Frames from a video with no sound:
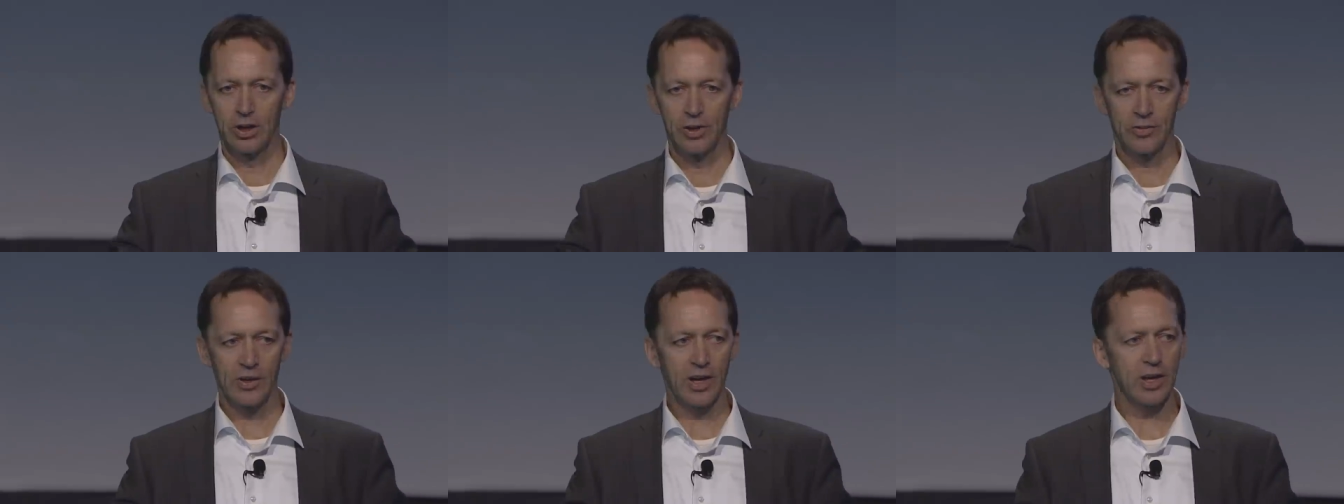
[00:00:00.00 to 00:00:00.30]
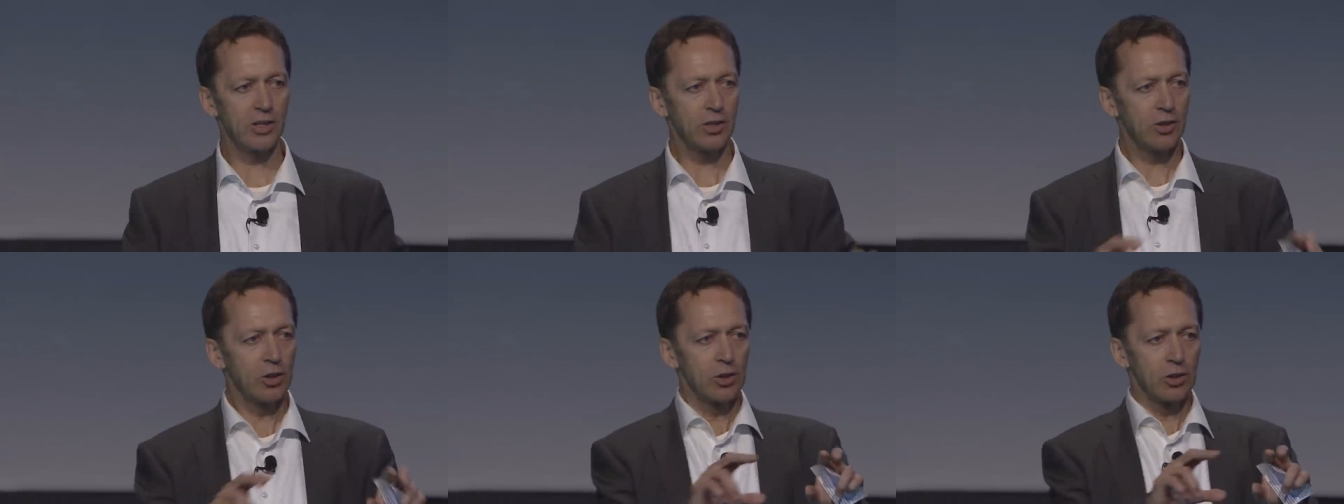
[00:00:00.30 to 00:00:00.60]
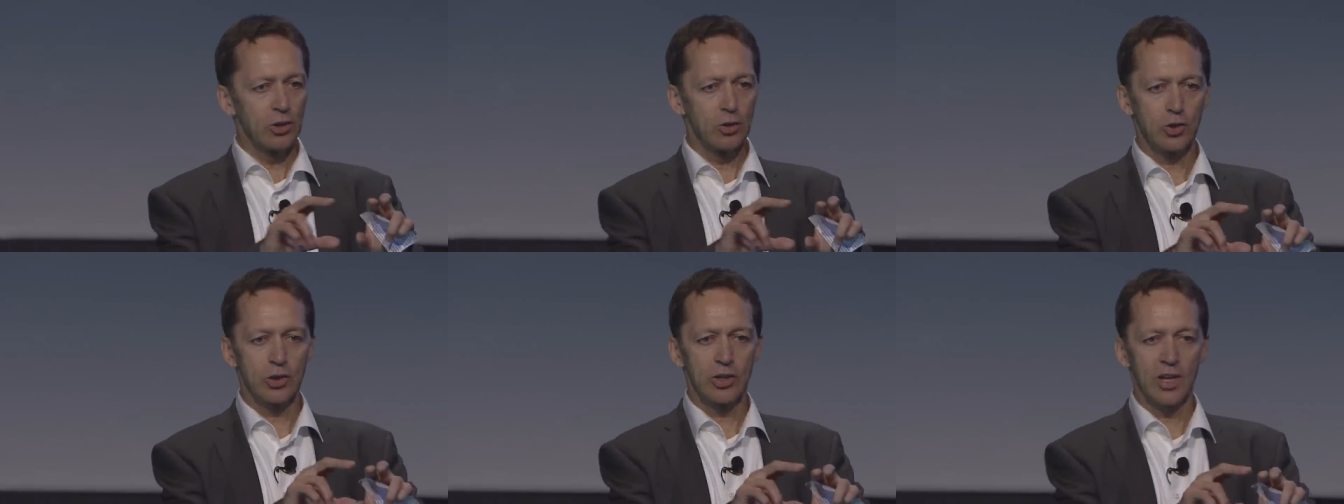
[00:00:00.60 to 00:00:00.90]
Then
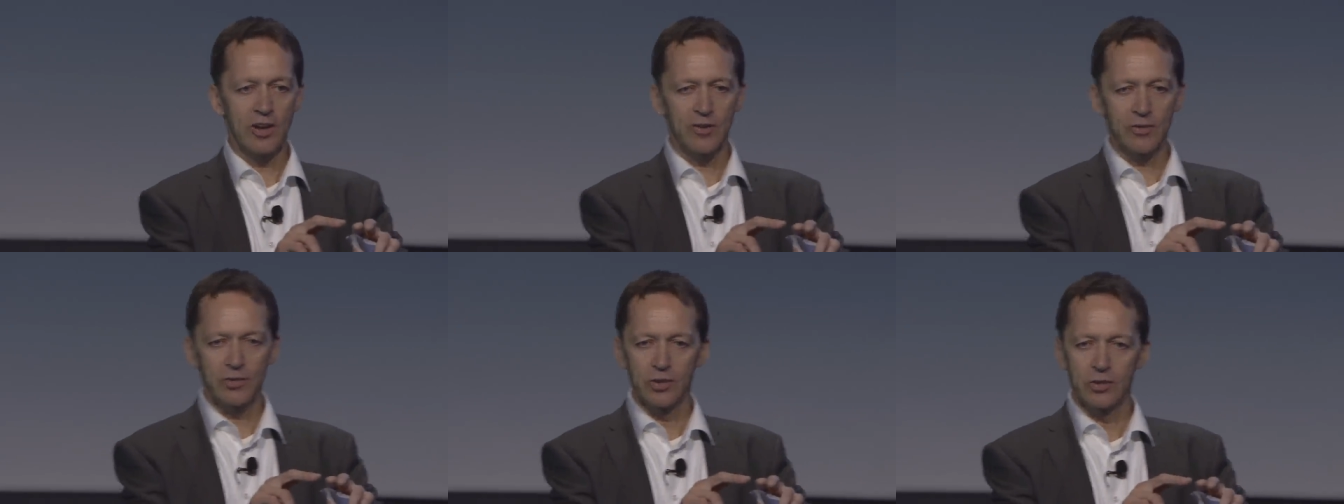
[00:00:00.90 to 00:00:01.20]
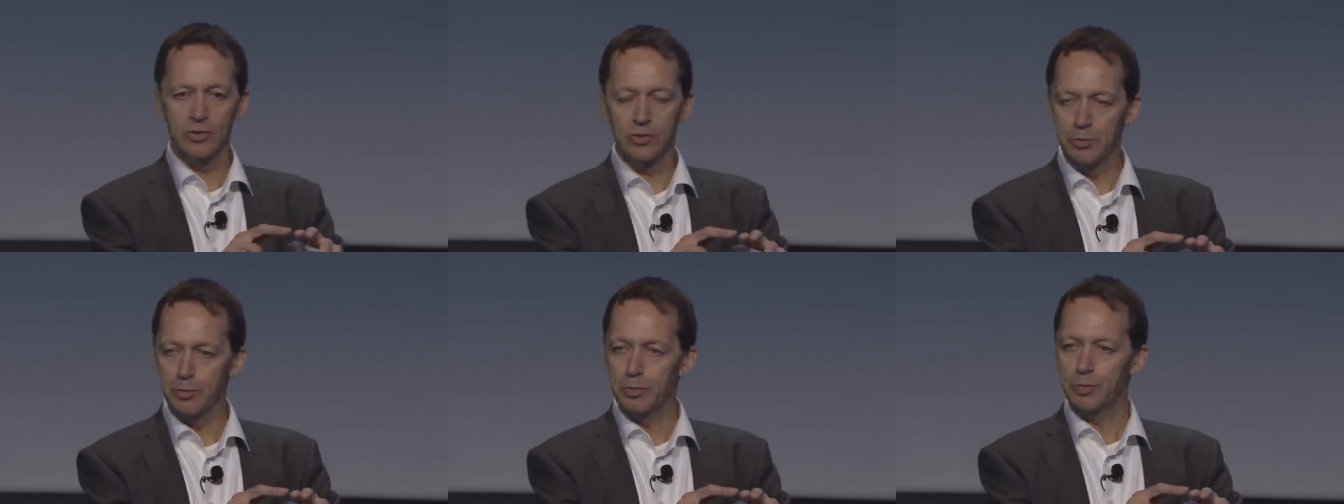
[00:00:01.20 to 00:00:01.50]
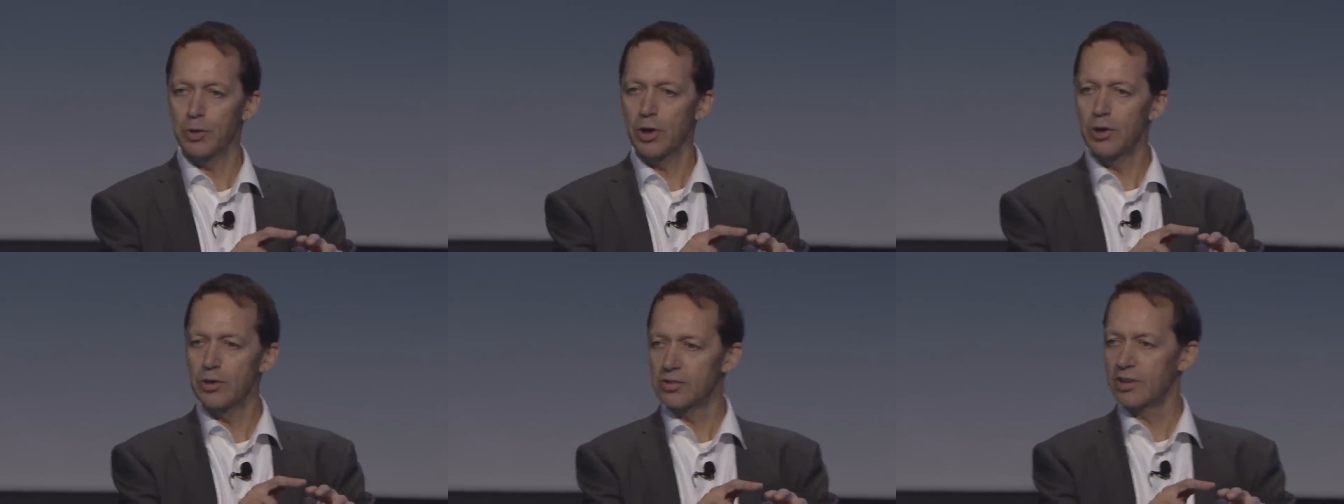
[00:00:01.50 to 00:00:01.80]
you should have some
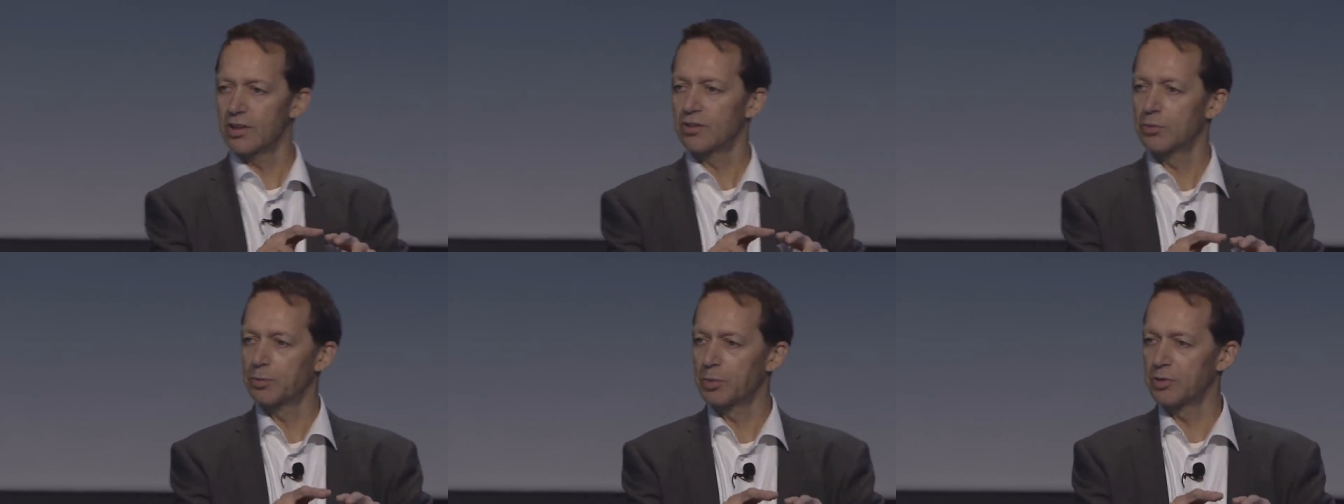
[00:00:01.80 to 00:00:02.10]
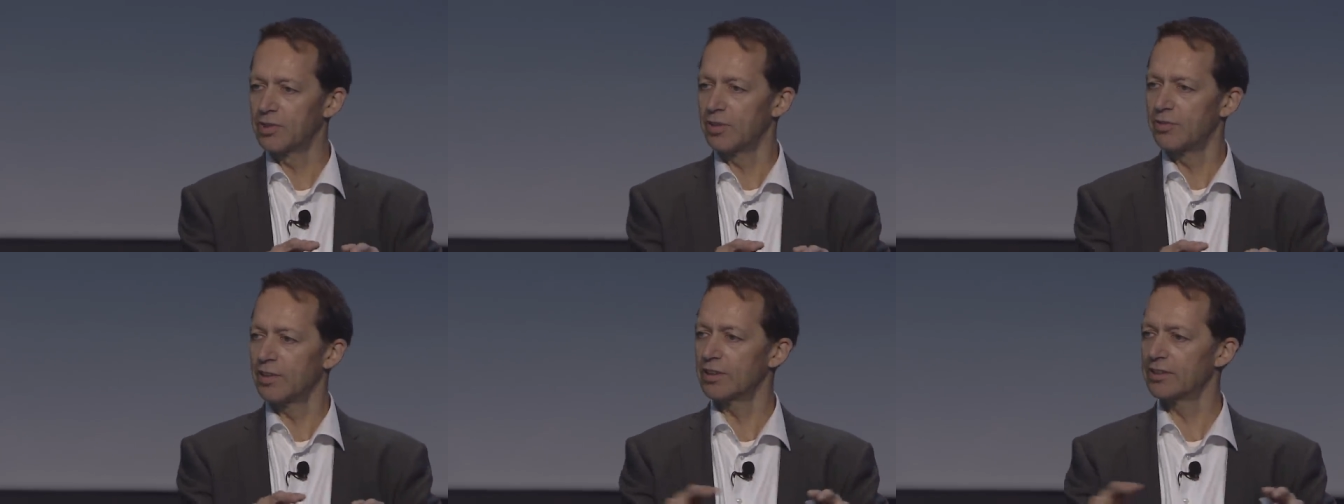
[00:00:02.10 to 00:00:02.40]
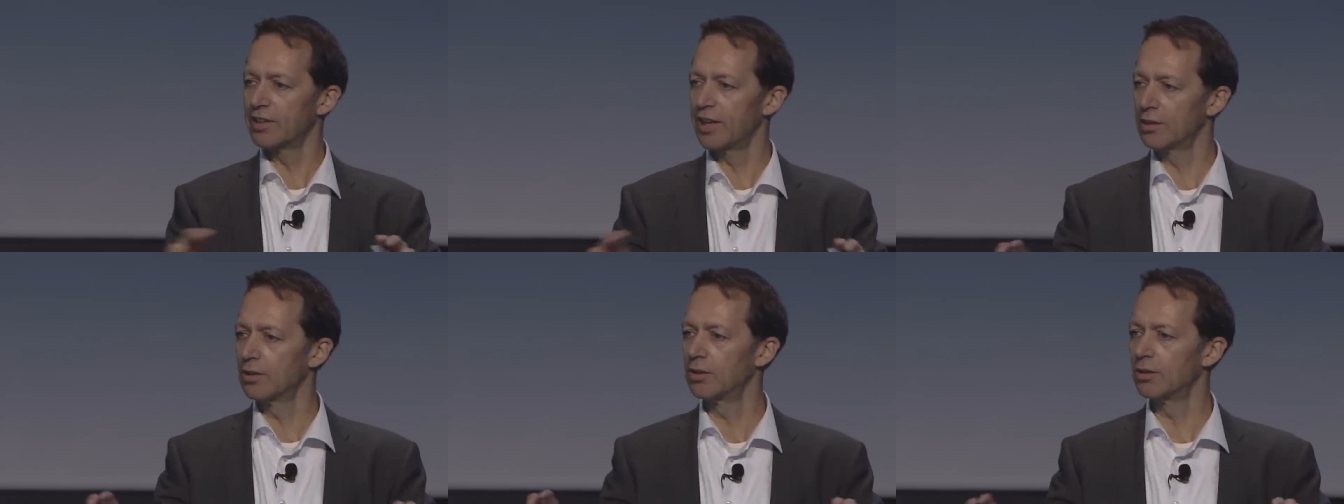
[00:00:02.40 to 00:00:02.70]
process-specific
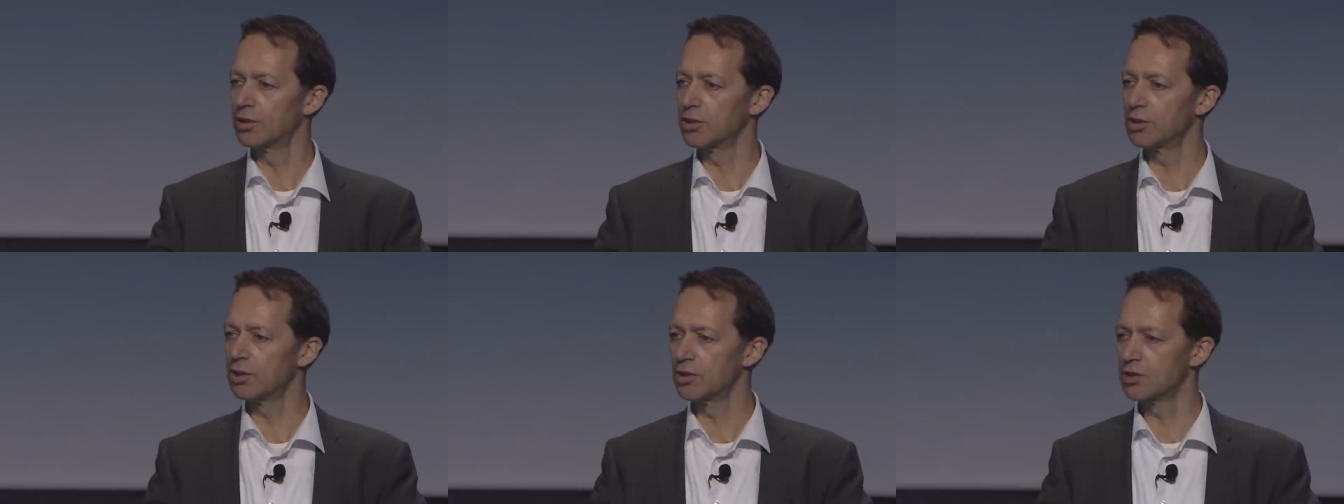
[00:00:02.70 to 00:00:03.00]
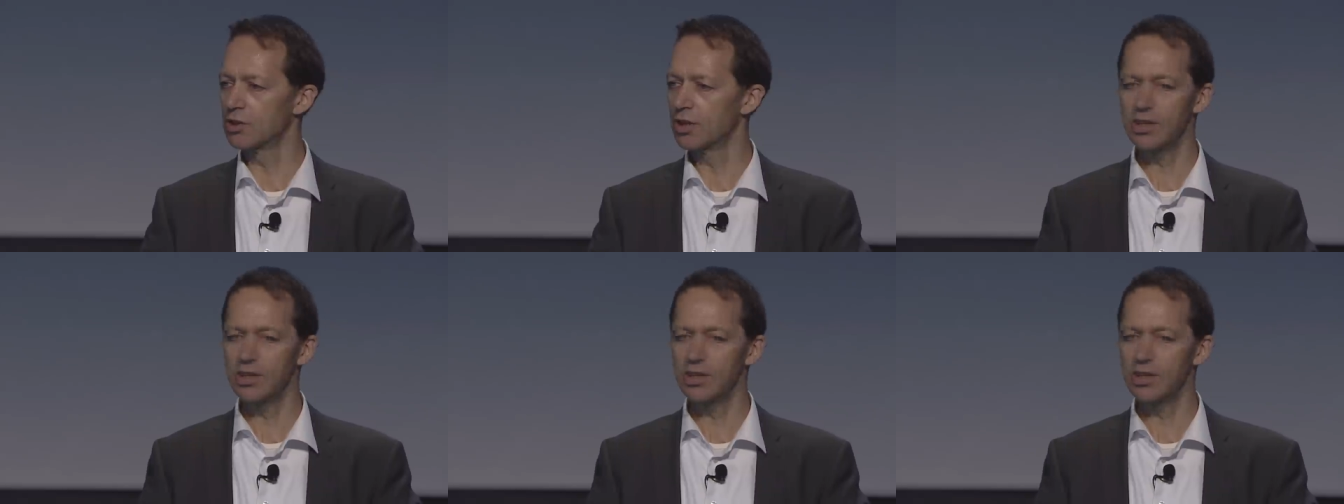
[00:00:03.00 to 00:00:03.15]
technologies.